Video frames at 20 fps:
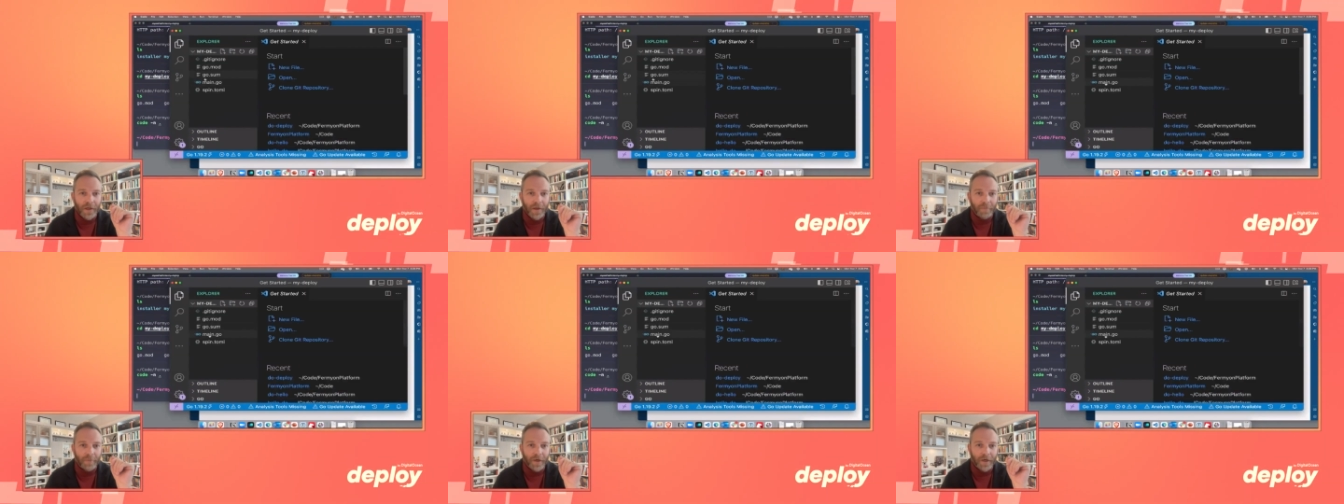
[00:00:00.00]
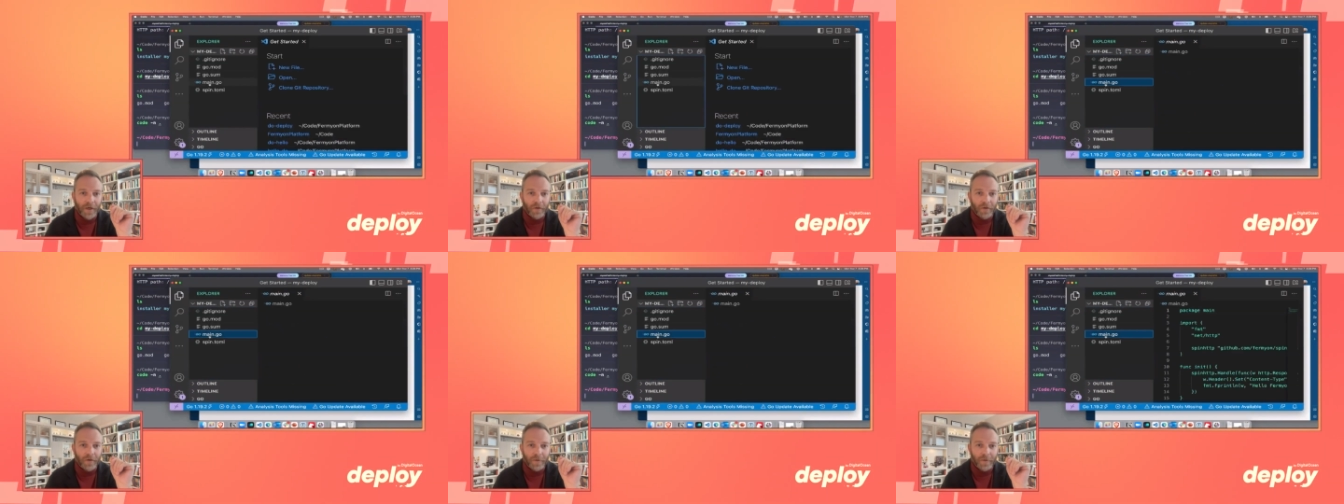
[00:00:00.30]
I'm going to
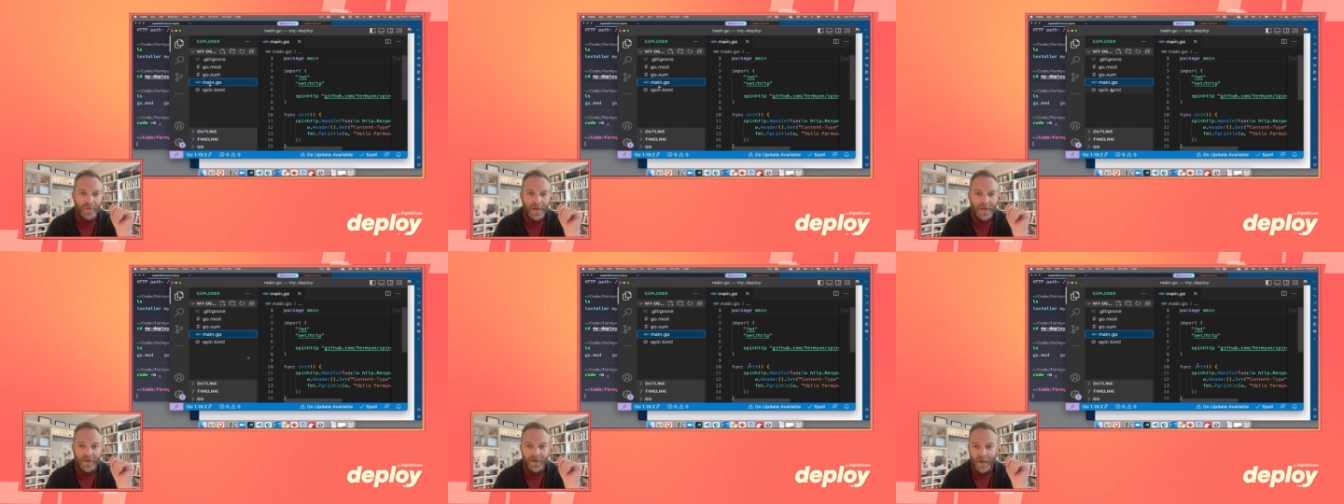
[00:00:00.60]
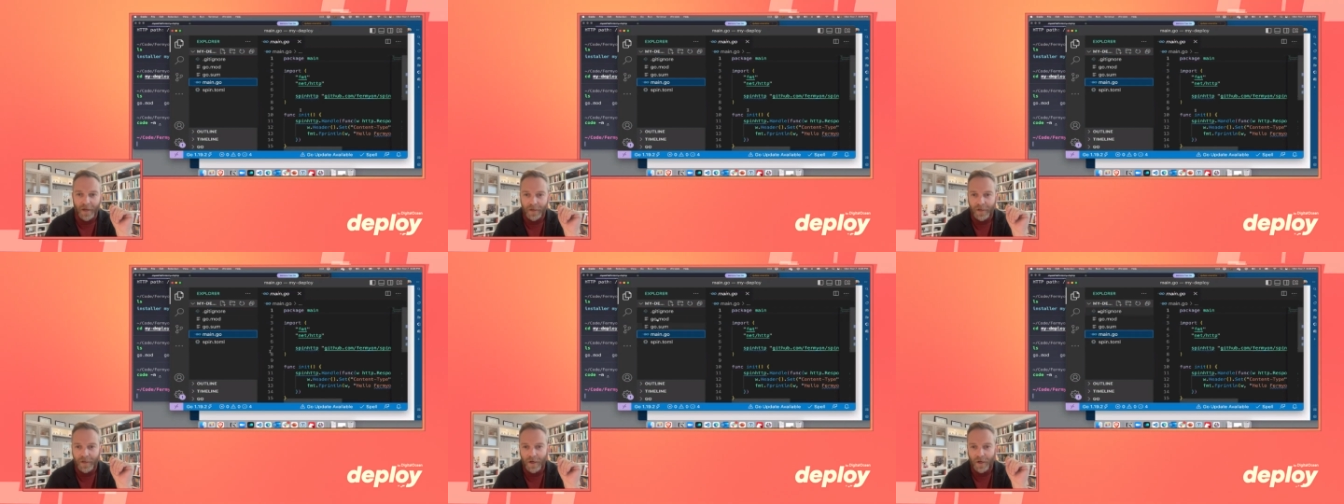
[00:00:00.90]
go to the
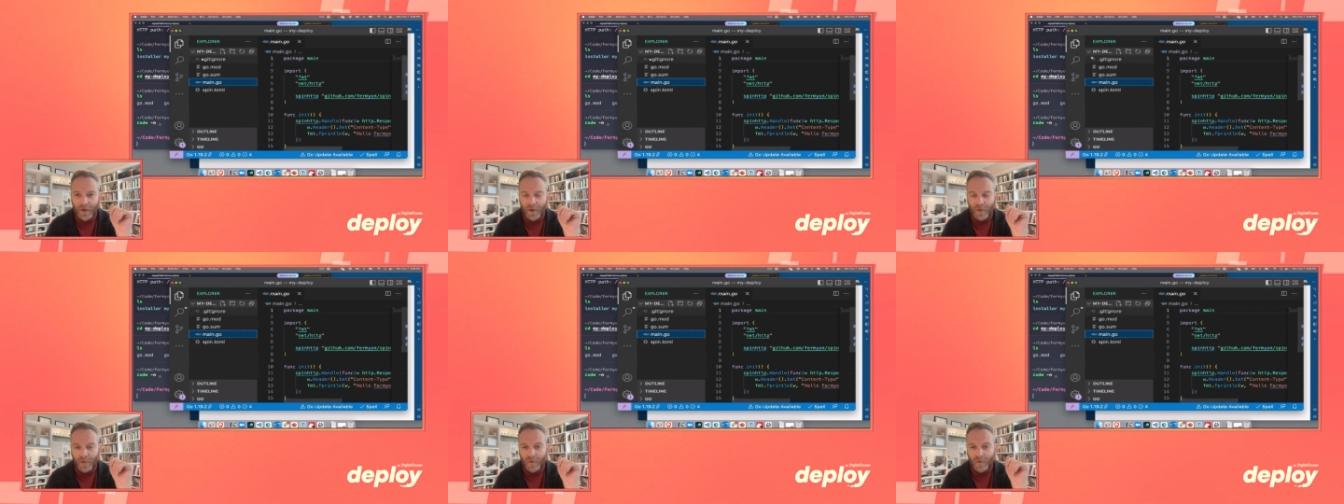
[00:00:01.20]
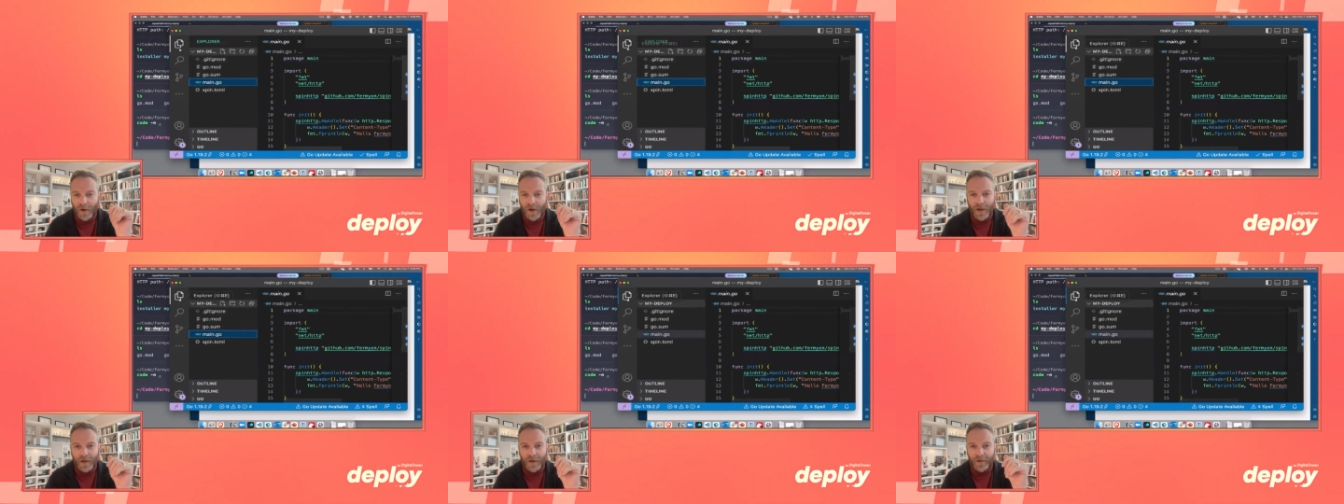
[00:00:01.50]
main.go.
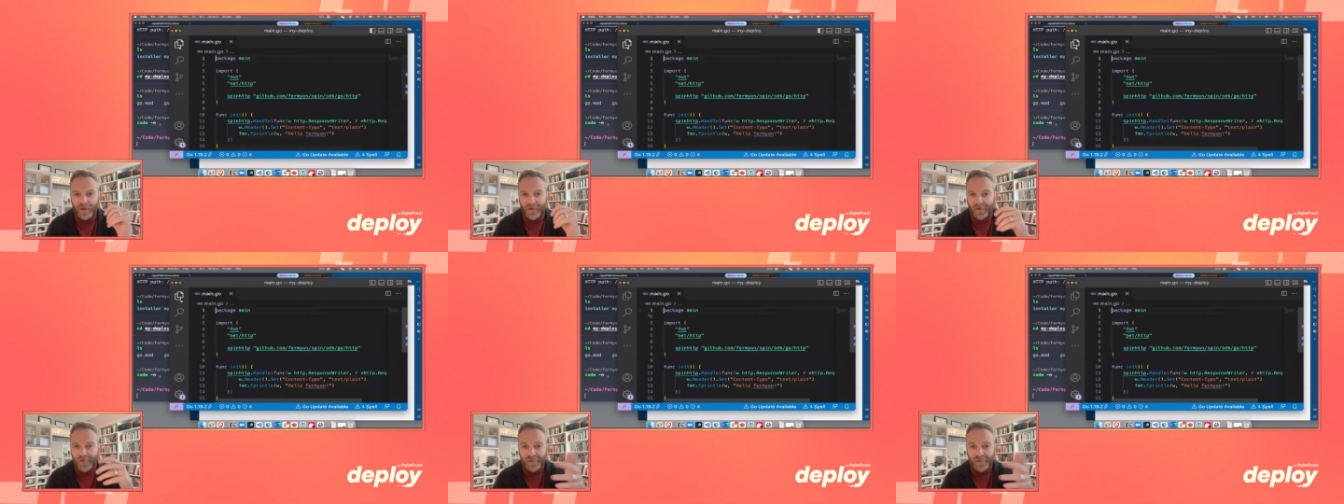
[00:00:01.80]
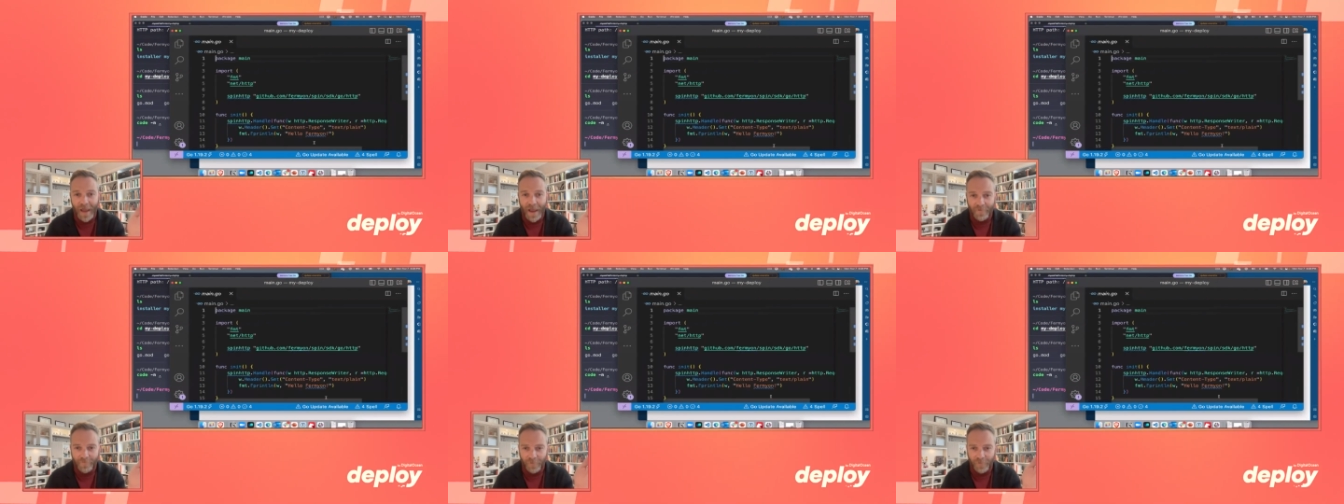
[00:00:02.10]
Uh, it's
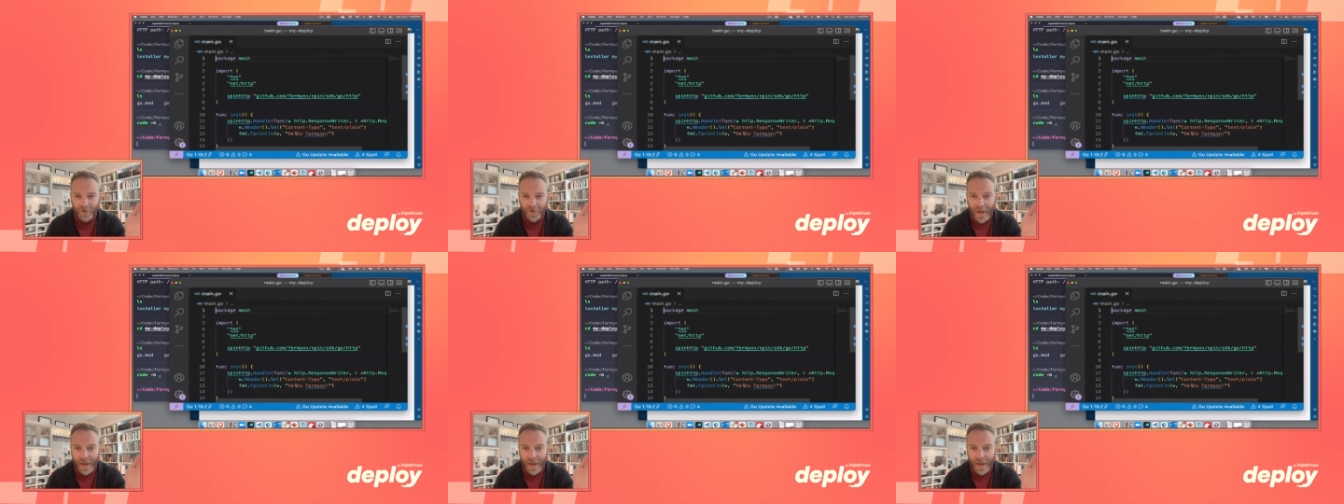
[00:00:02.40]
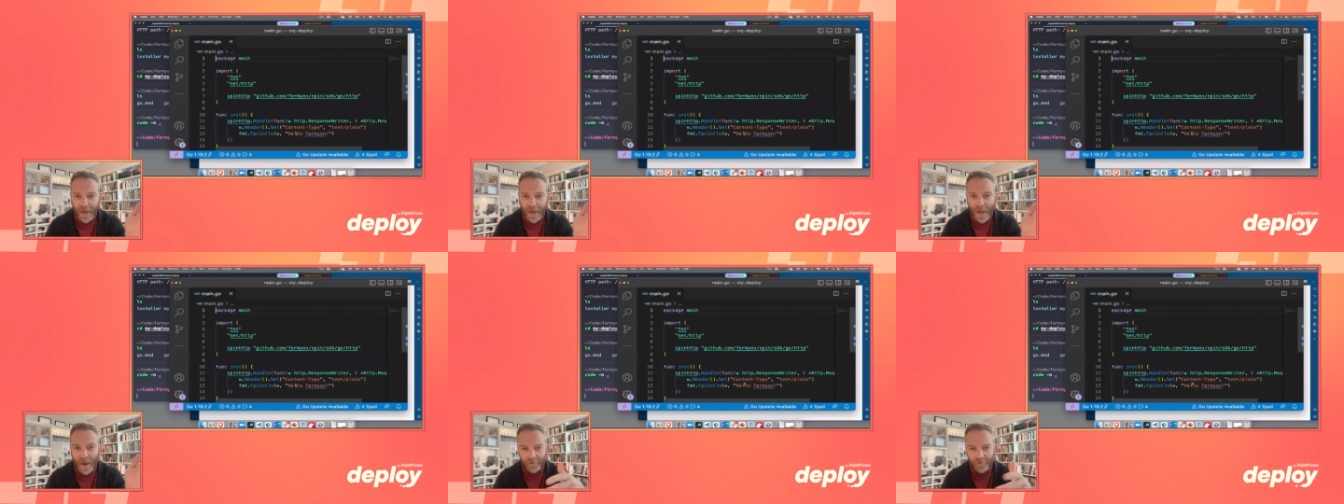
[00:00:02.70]
scaffolded out,
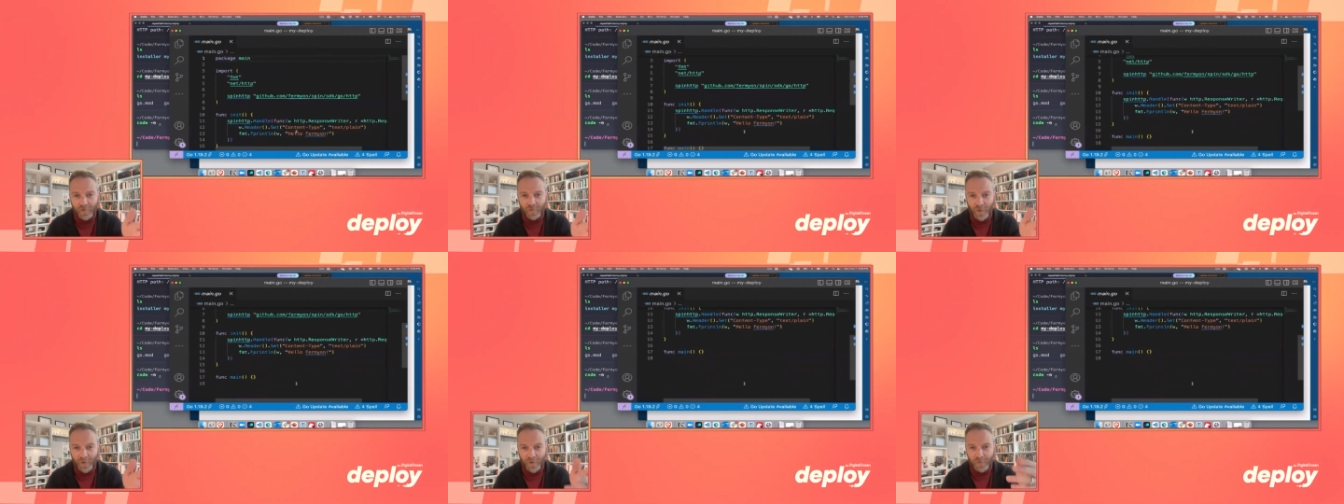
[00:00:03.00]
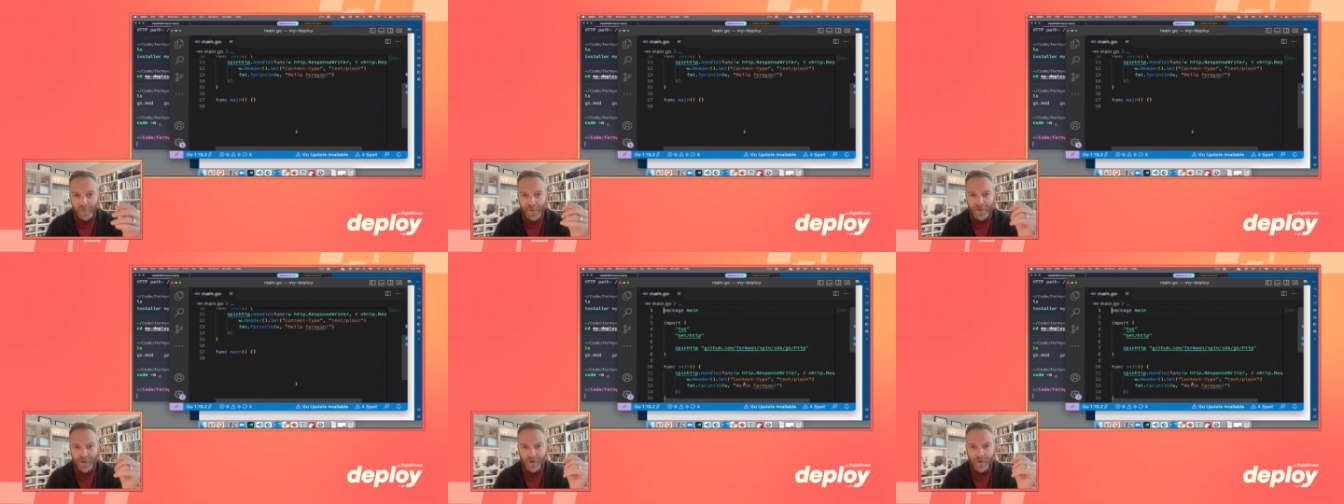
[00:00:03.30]
and this is what
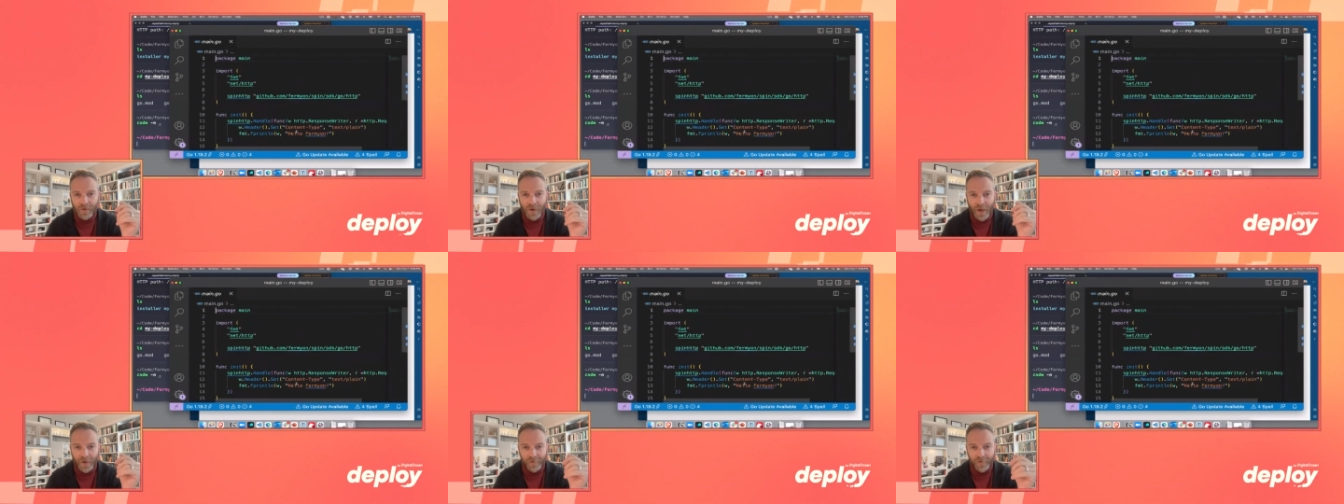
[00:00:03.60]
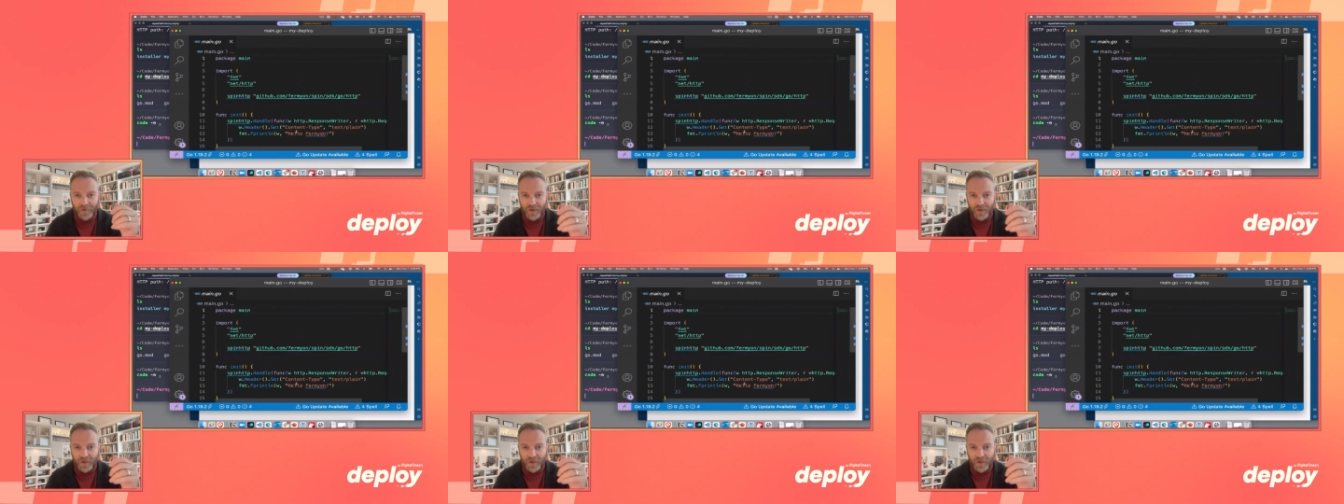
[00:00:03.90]
Spin New does.